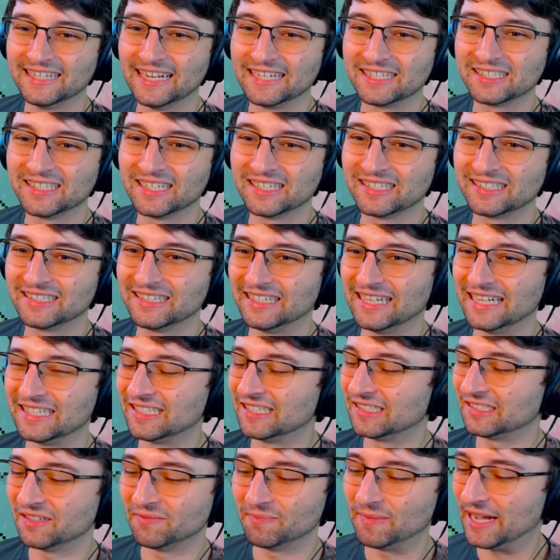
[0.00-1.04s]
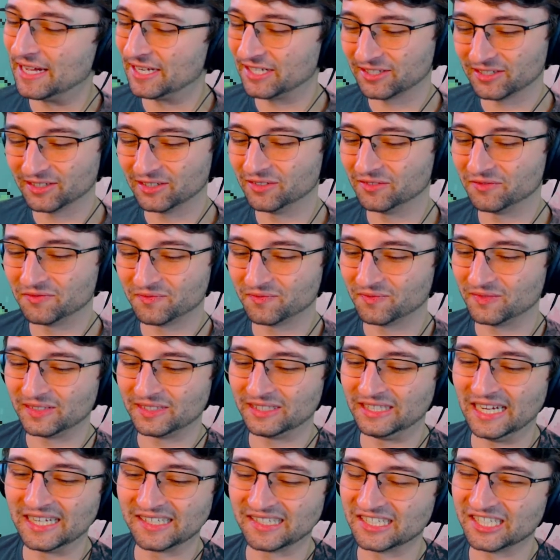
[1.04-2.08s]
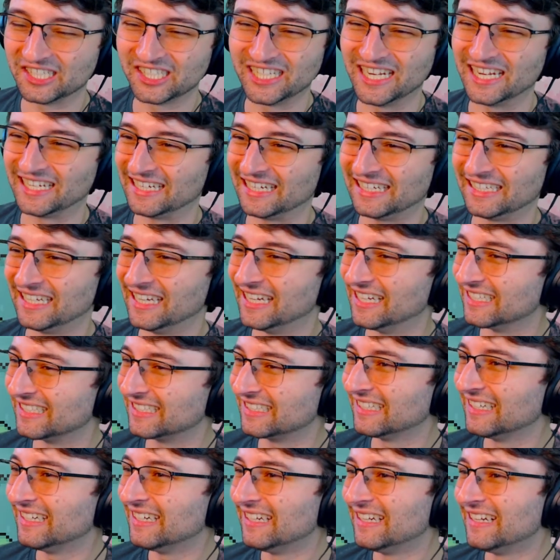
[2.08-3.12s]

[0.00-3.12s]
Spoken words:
that's just a matter of guess and check, I guess.